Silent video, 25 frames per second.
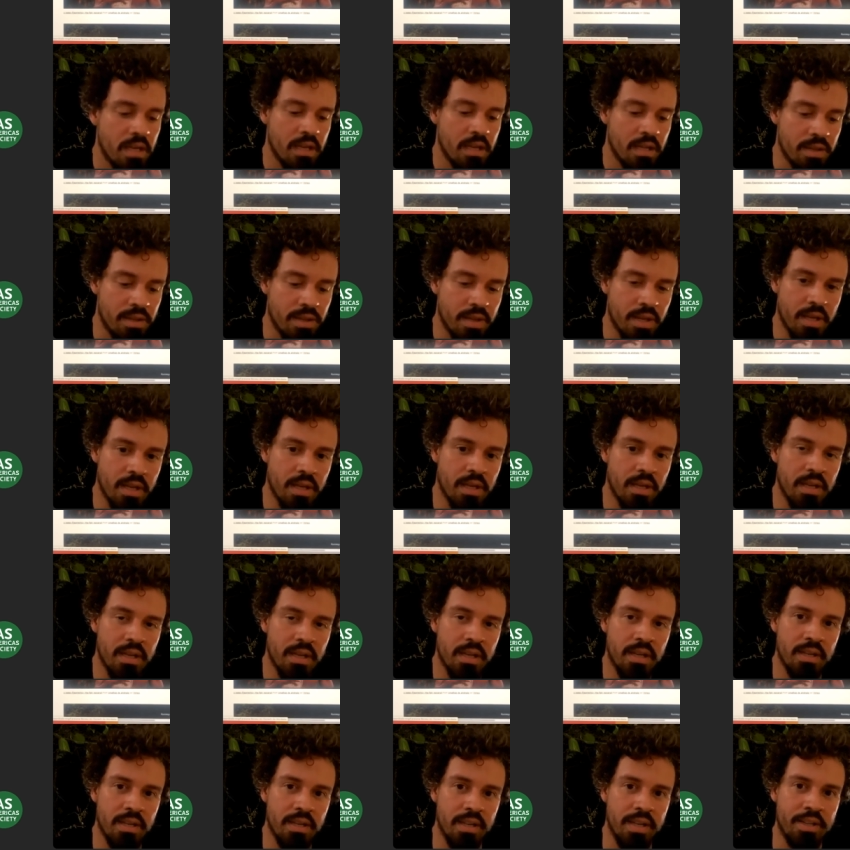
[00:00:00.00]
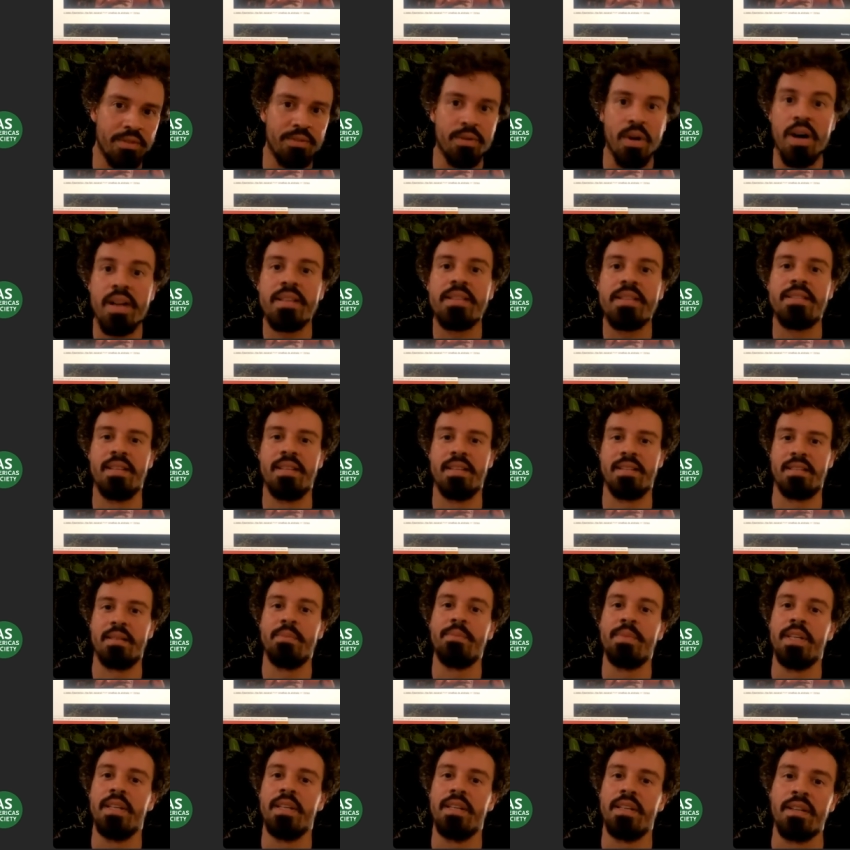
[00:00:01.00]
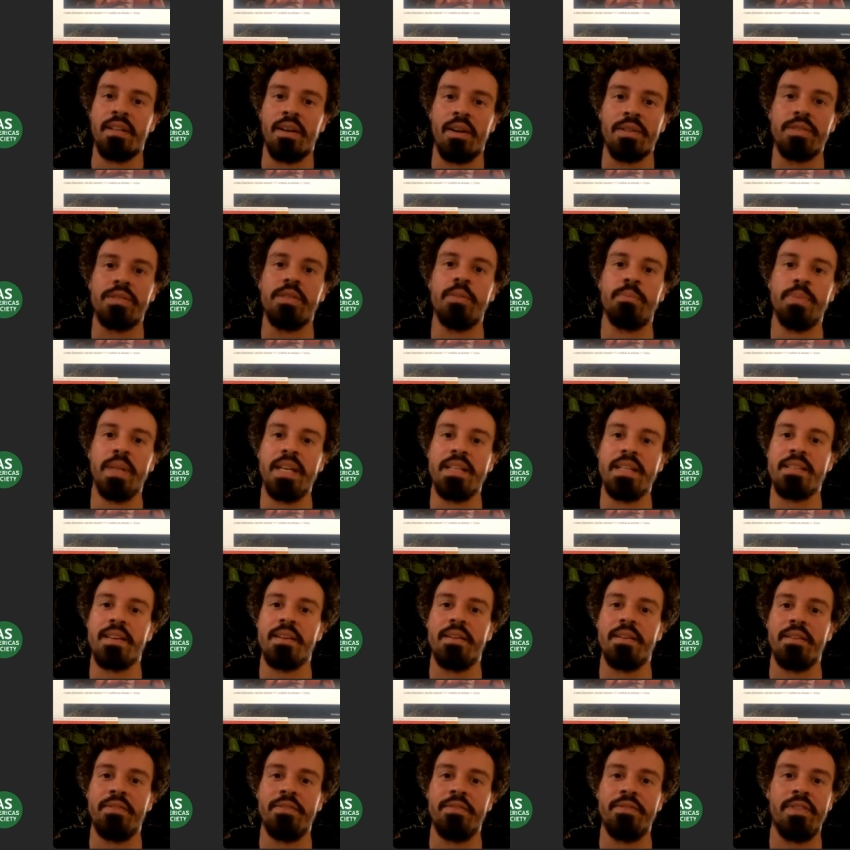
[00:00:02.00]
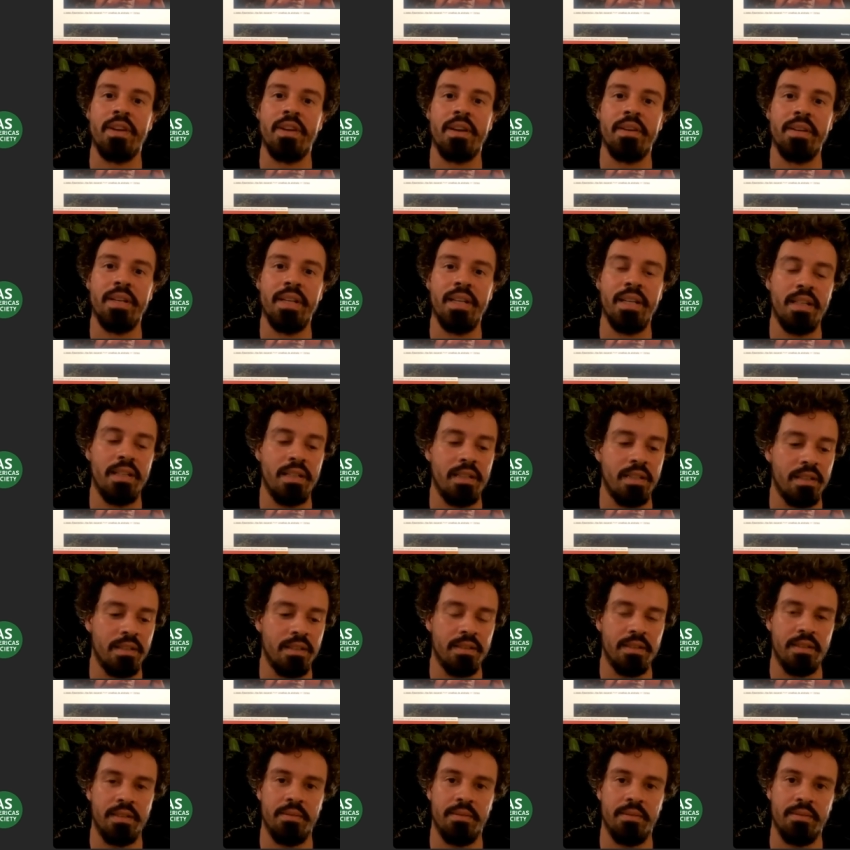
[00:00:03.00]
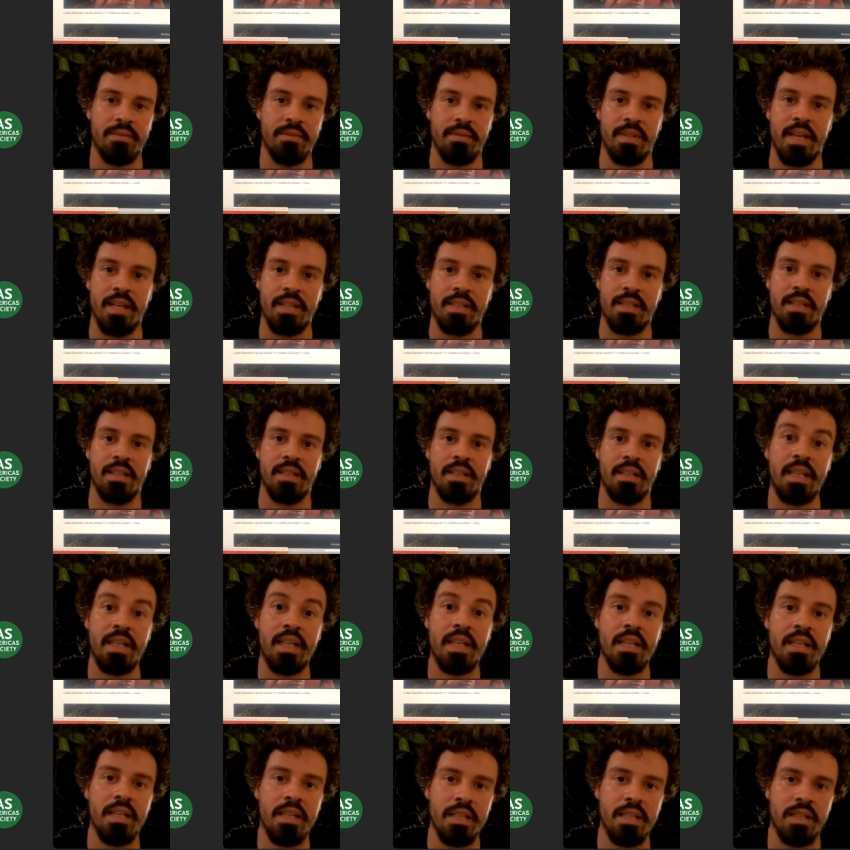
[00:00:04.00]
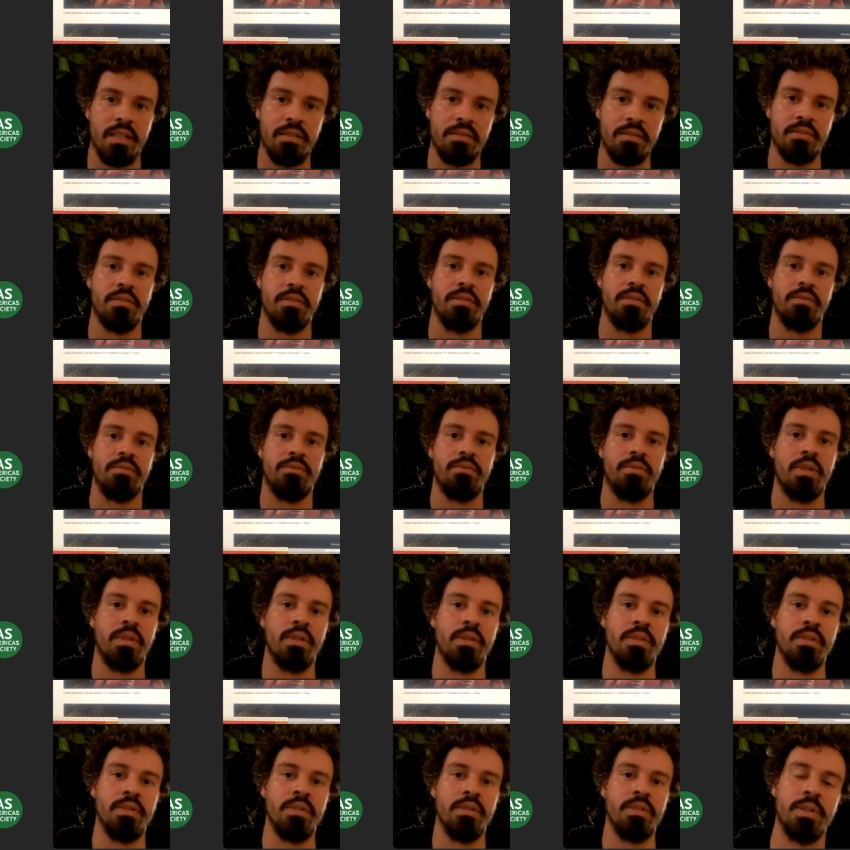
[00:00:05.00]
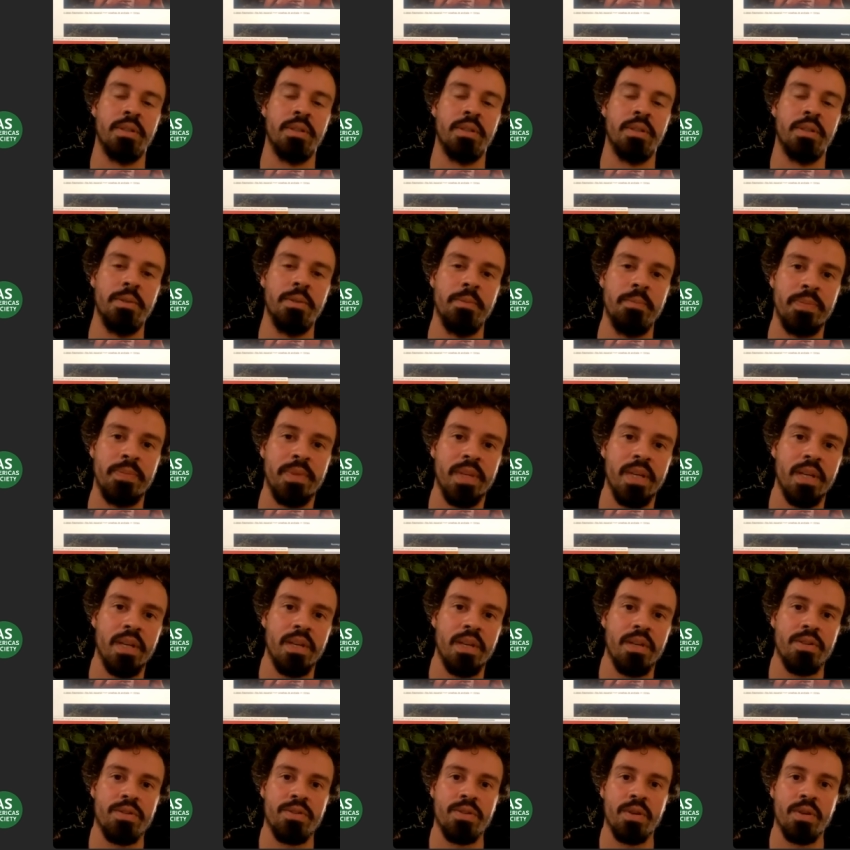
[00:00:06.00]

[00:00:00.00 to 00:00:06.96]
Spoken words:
The eroticism here also plays a very a key role, no? Mm-hmm.